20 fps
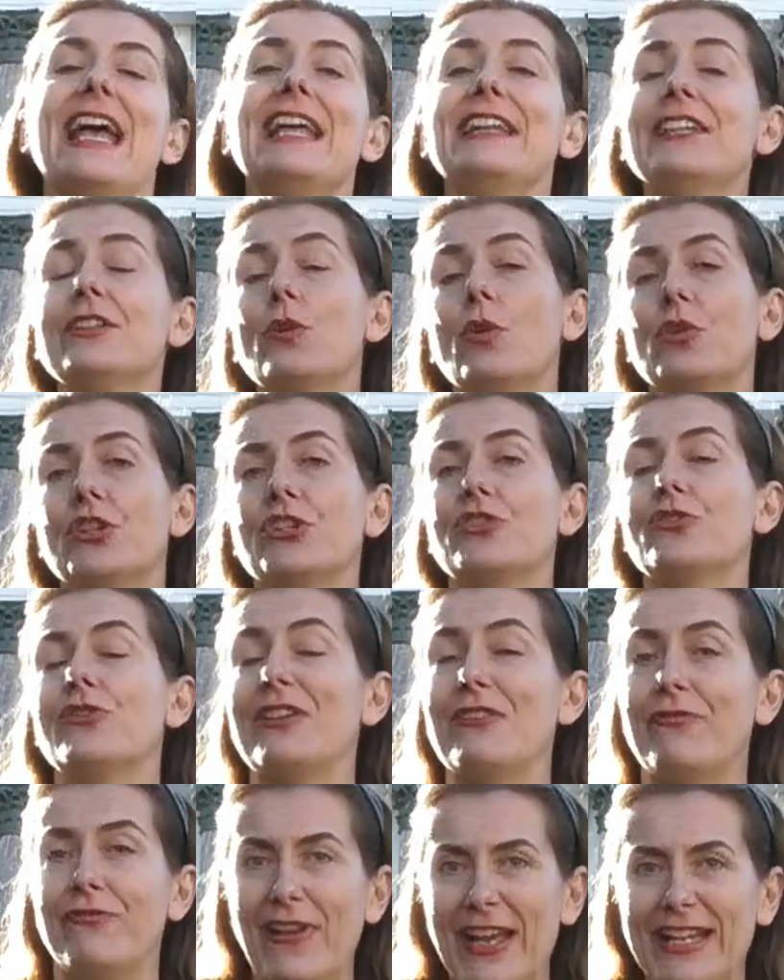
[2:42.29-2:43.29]
And in order
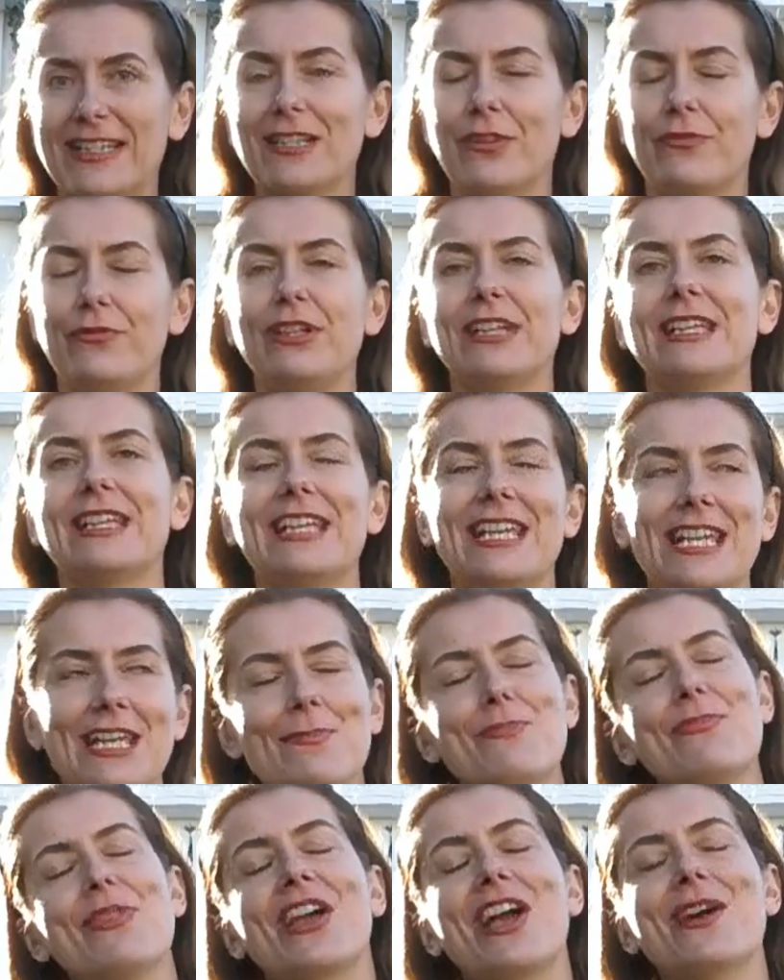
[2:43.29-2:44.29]
to effectively
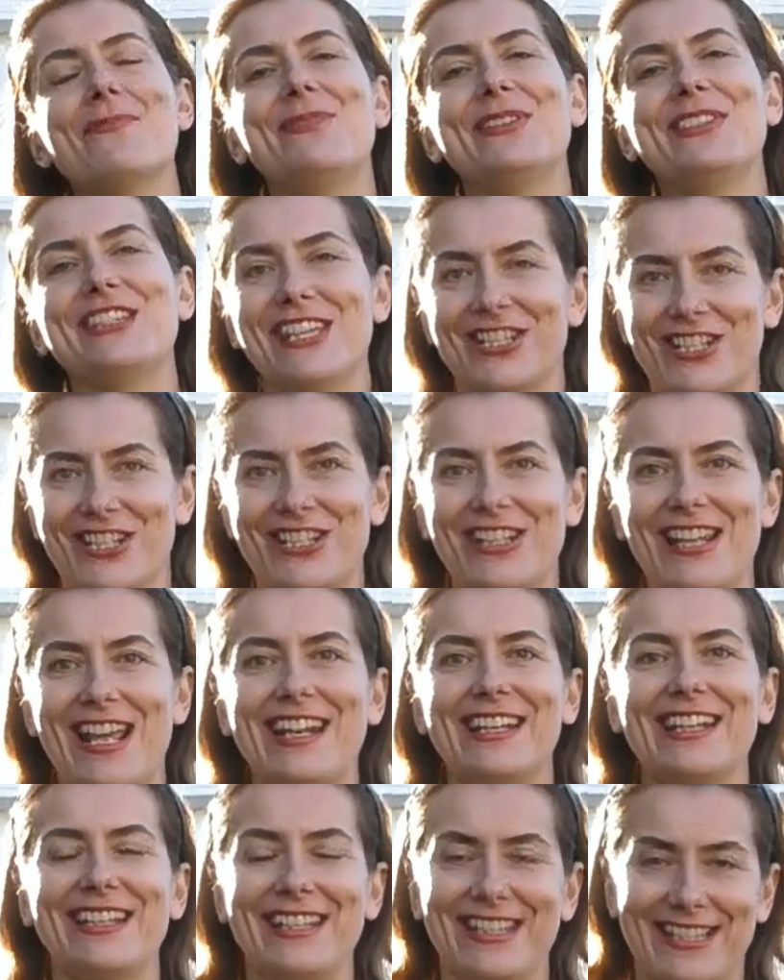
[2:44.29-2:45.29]
keep the competition
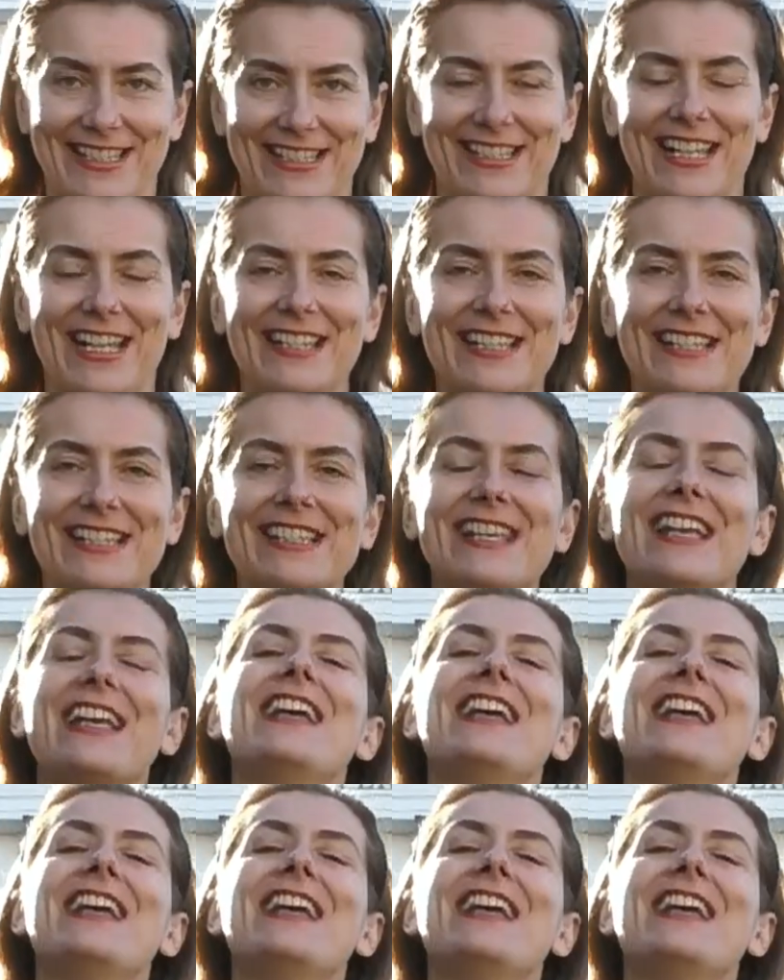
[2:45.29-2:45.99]
at a distance,